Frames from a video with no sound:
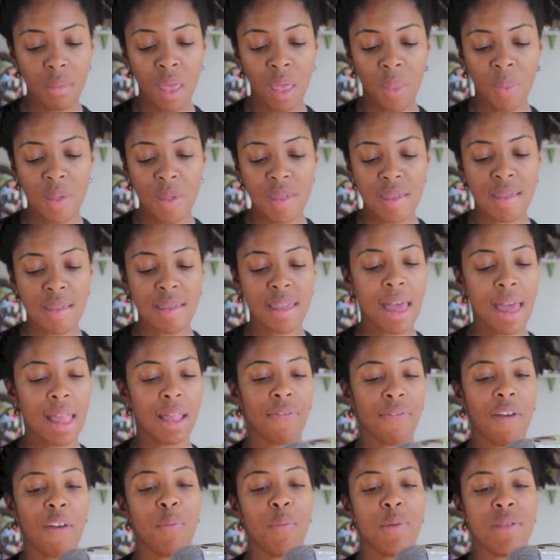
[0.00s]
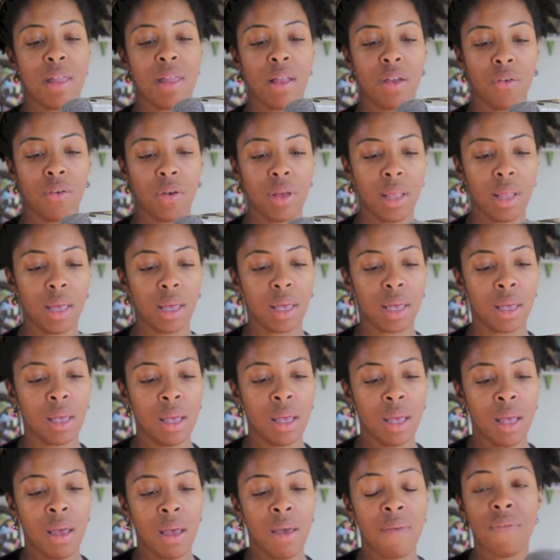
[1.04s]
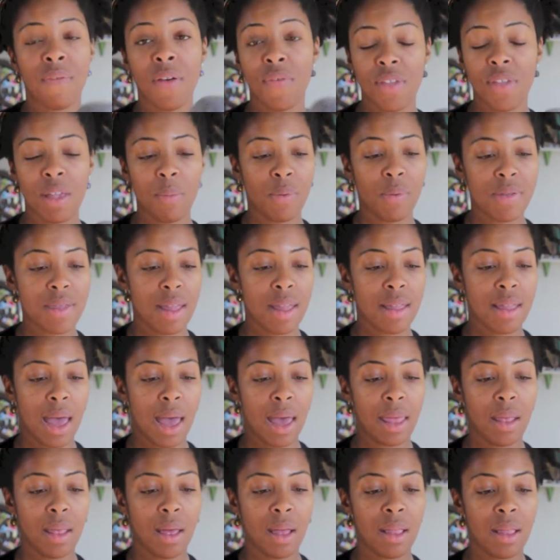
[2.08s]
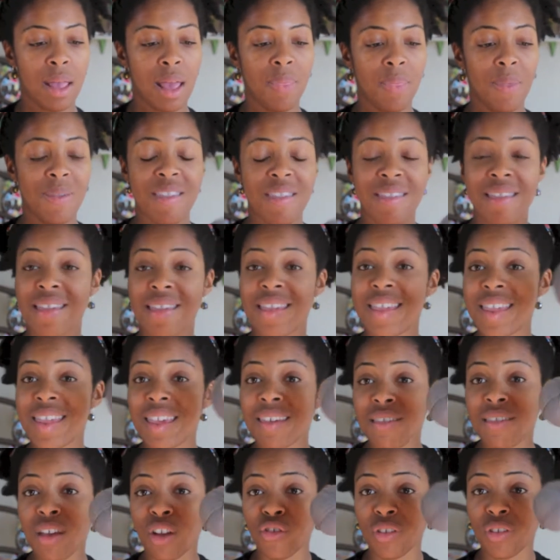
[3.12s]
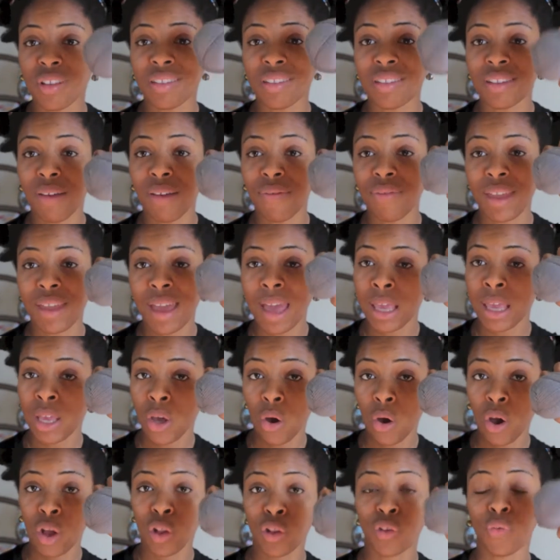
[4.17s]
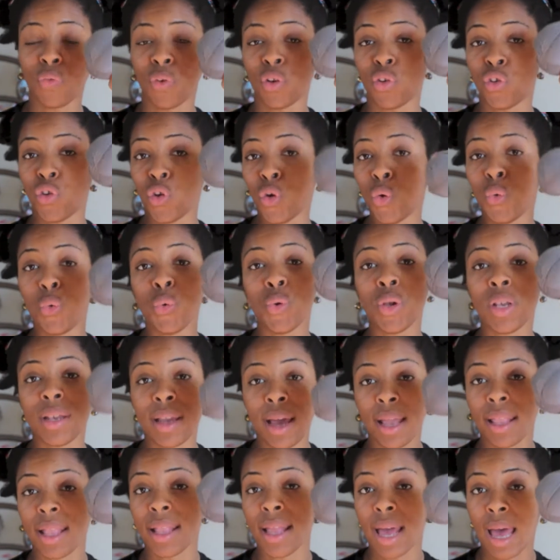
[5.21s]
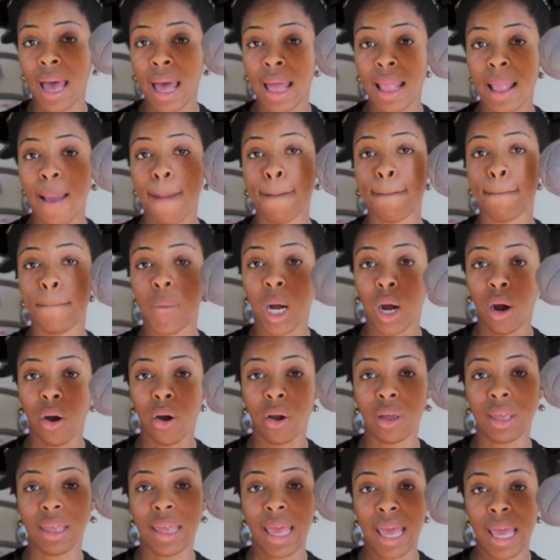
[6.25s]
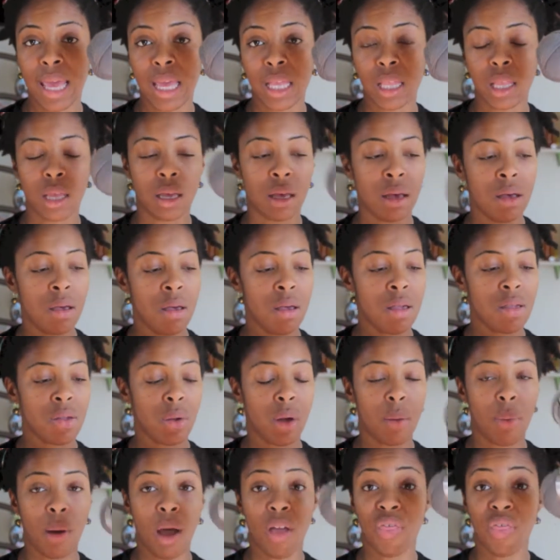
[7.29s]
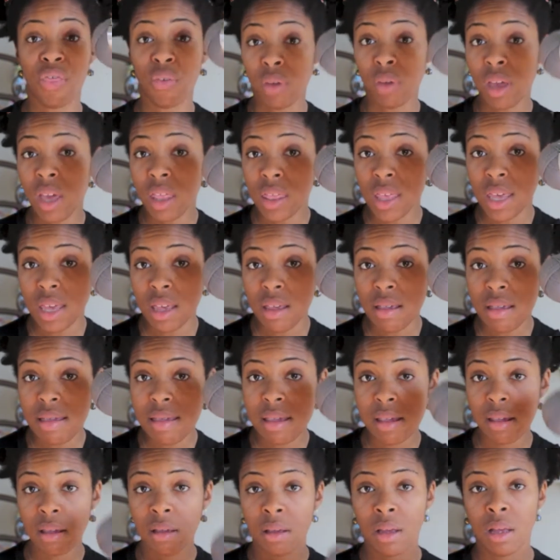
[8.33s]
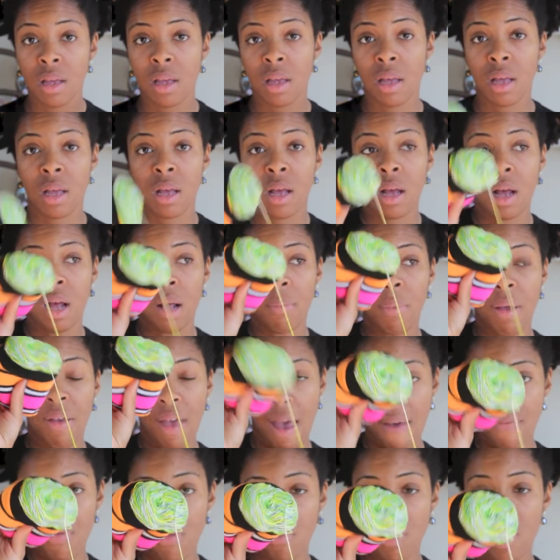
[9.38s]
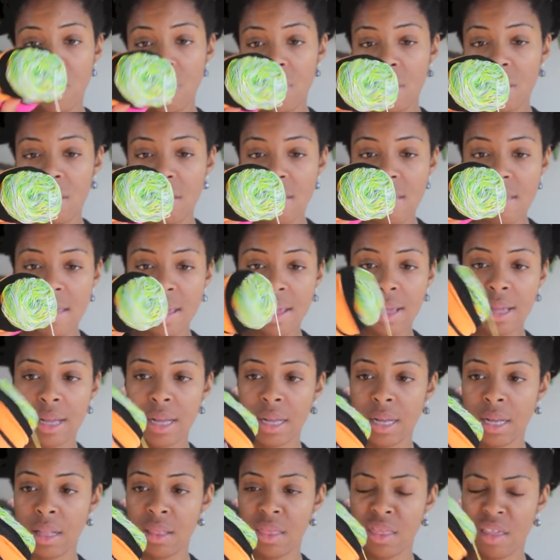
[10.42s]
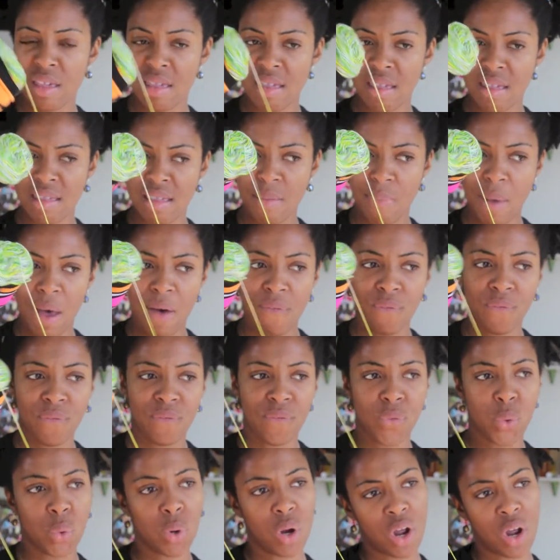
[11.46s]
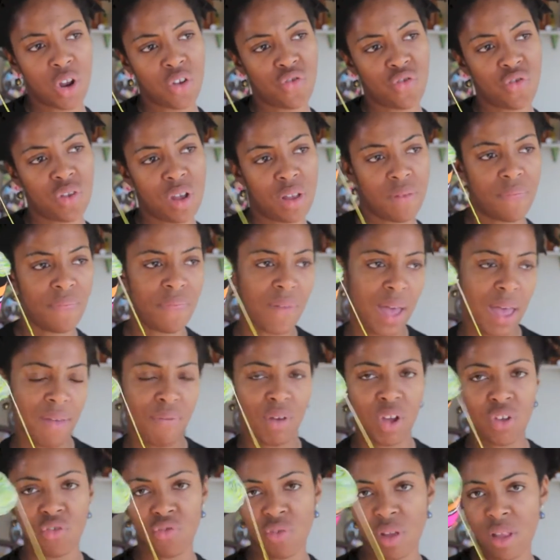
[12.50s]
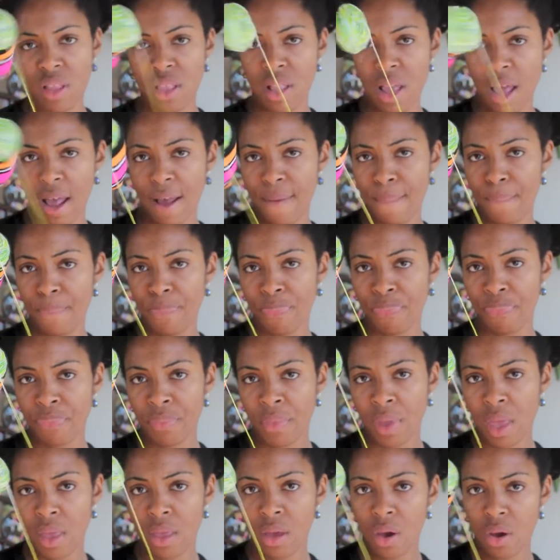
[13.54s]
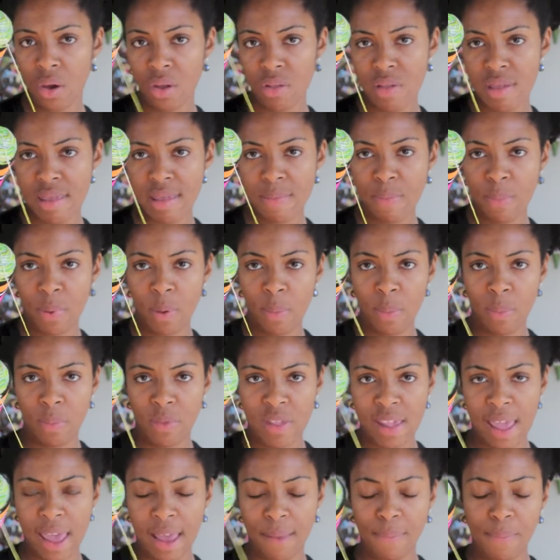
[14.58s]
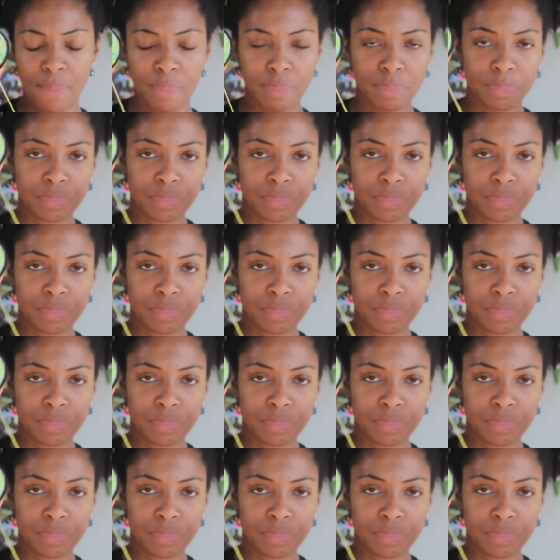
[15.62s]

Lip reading: This is 85% acrylic, 15% nylon, and this is 678 yards for $2.99. Bargain. So I bought 3 of these. I have 3 of these. This about 400, 500 yards per skein.